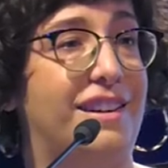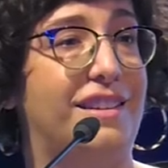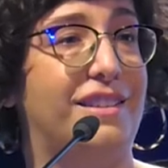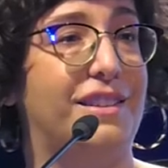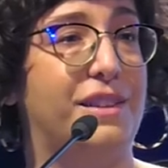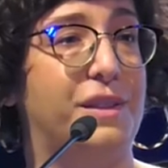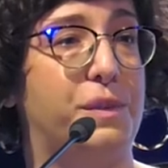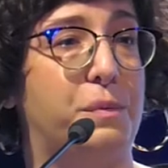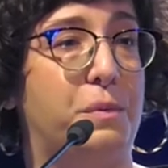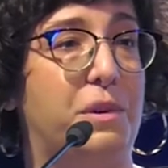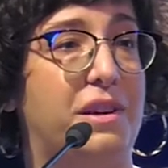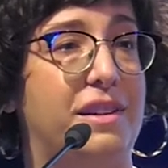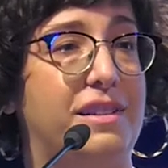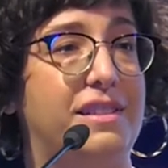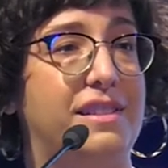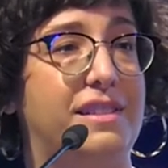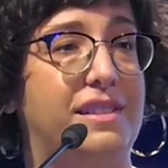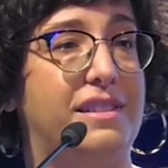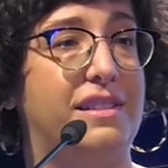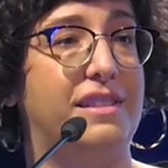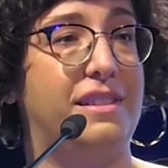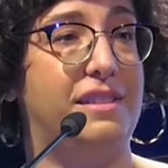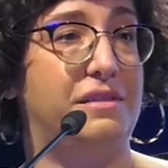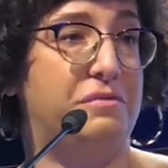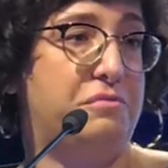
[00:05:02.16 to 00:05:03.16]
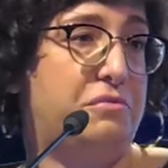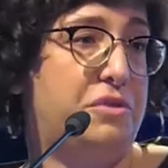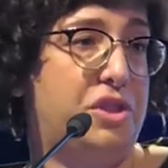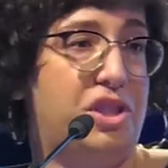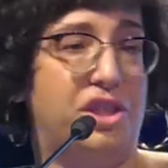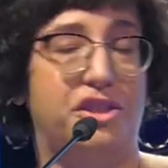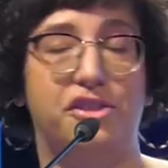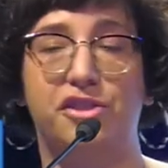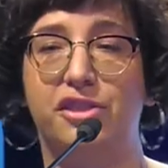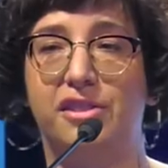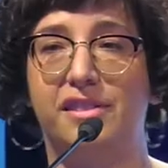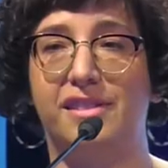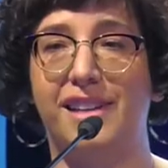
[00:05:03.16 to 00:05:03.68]
Douglas was, and
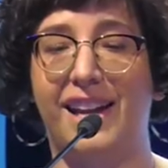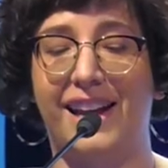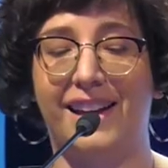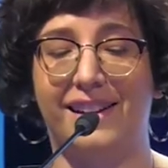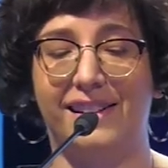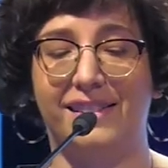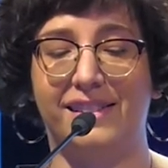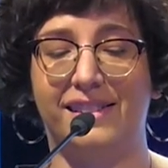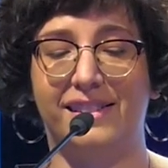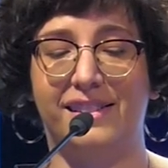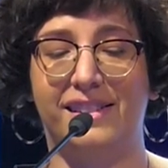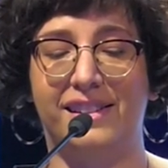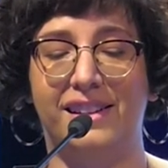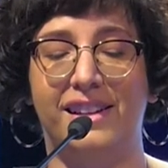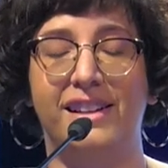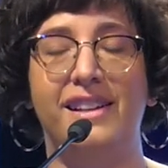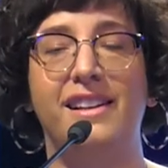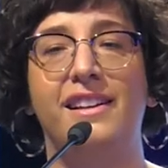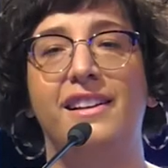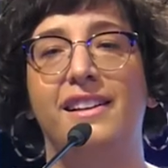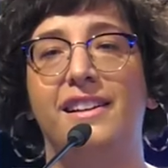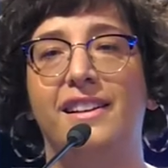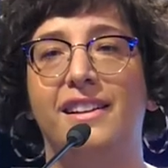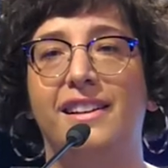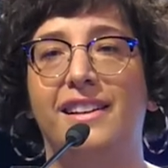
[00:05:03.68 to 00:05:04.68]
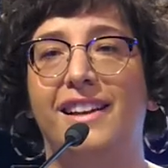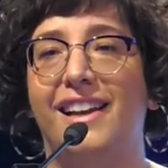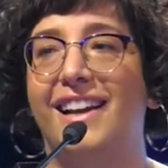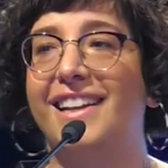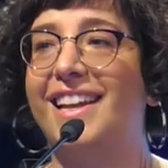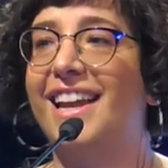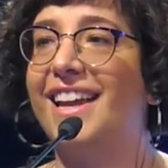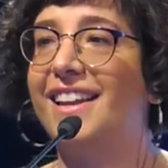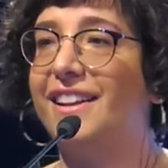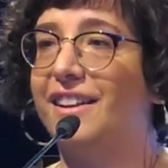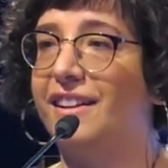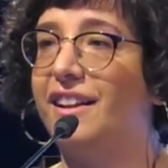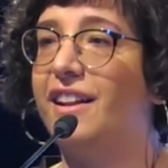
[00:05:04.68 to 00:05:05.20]
she just asked.
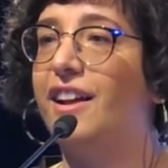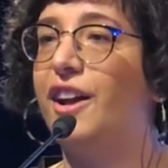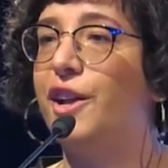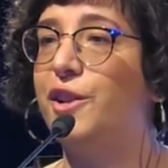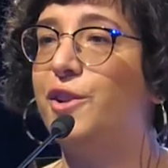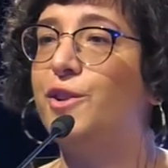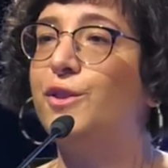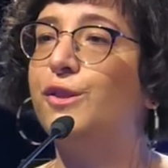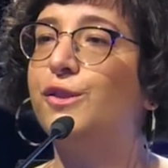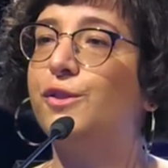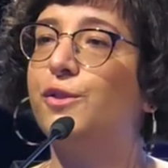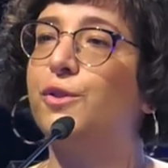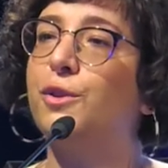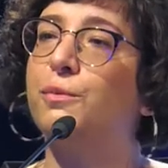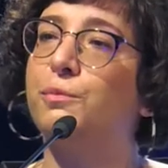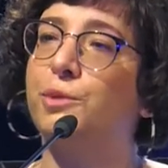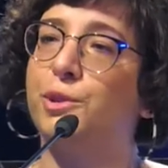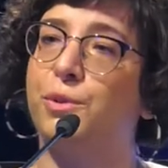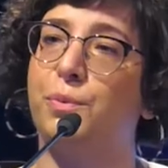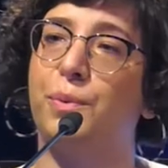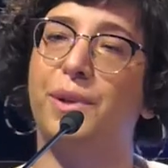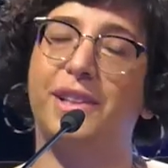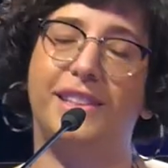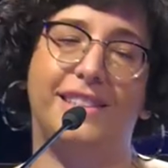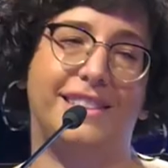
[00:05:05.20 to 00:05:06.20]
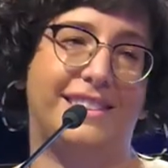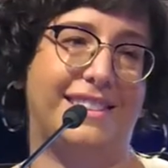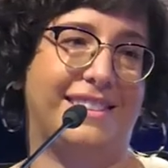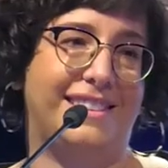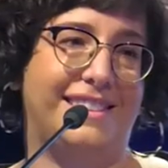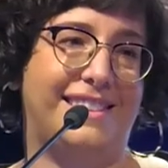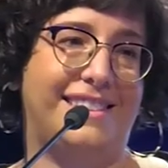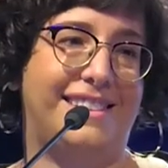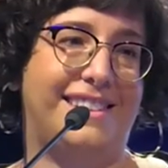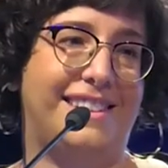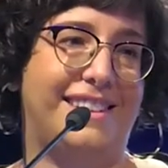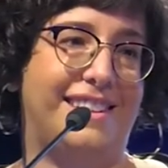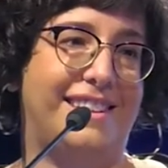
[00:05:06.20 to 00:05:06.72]
Again, a newsroom was willing to
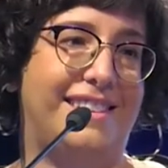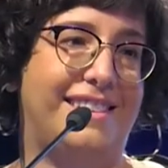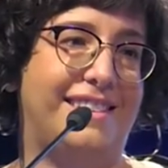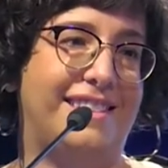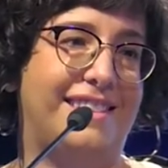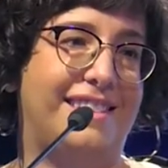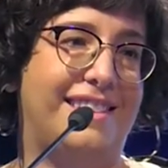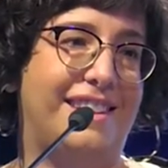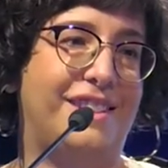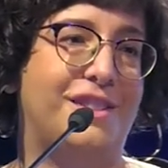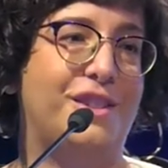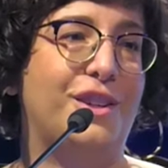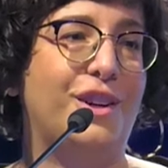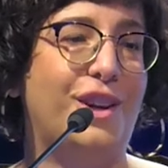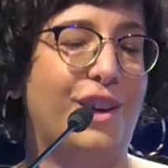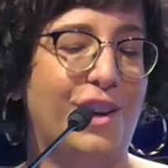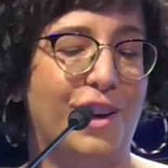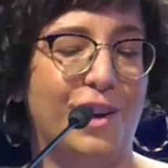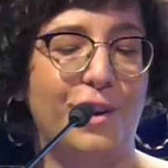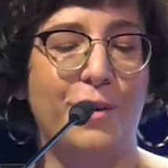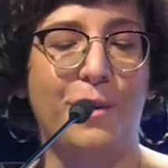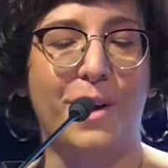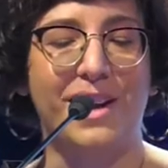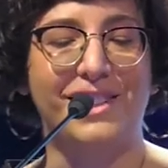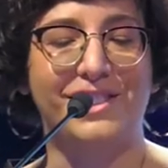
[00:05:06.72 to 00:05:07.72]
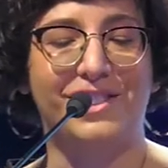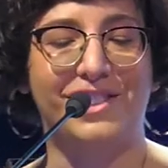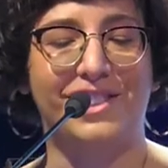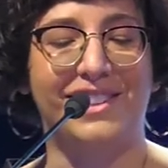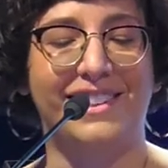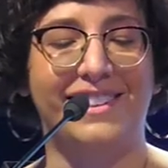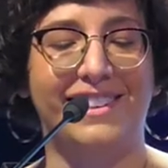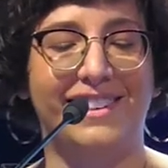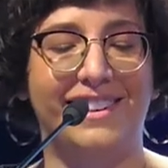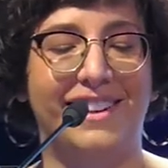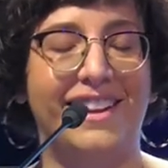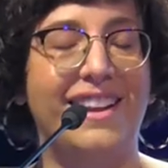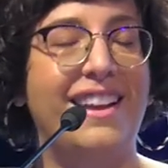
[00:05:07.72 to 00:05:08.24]
listen. They took her
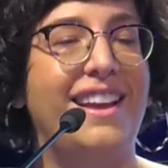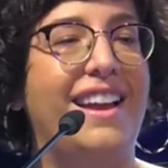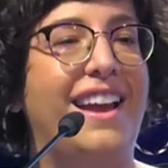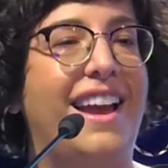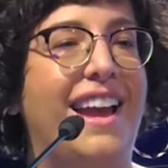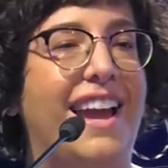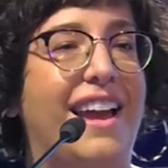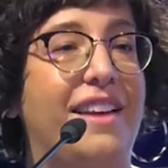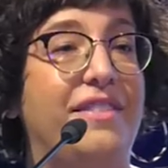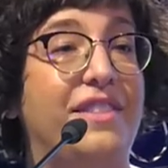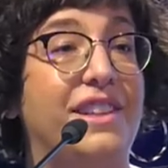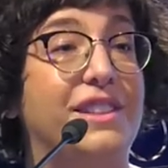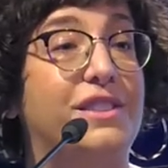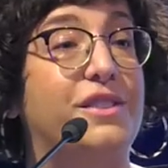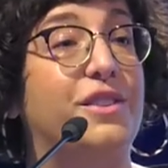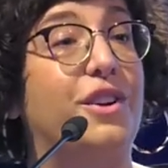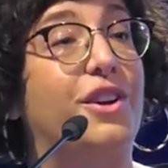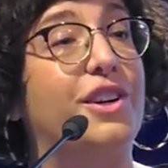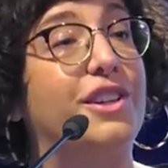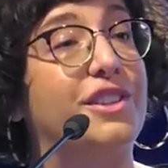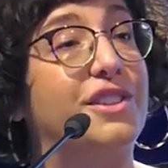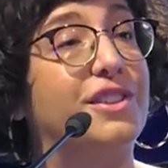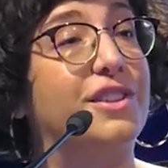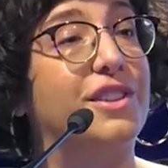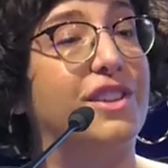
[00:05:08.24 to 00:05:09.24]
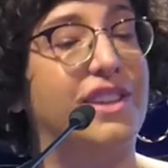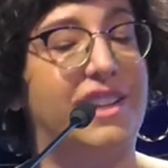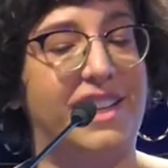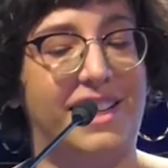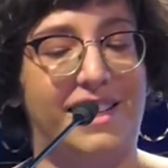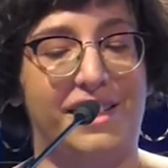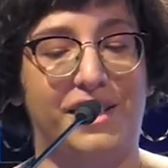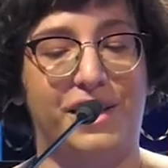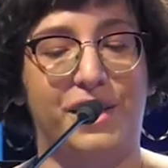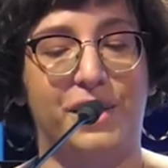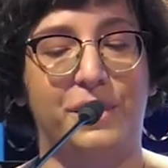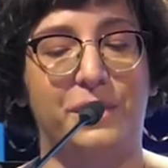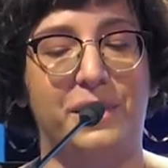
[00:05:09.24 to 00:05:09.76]
question and they started to look
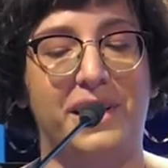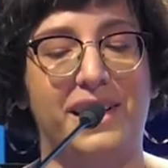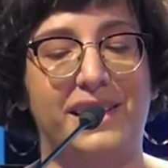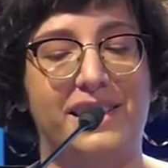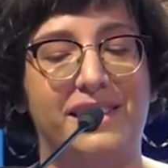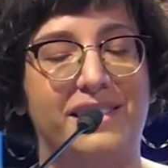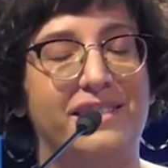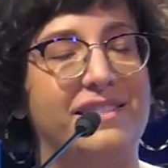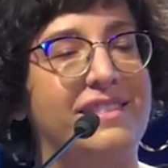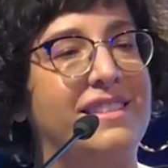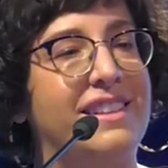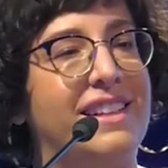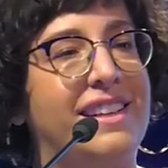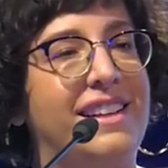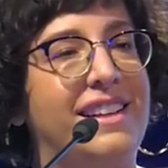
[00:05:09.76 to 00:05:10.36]
into it.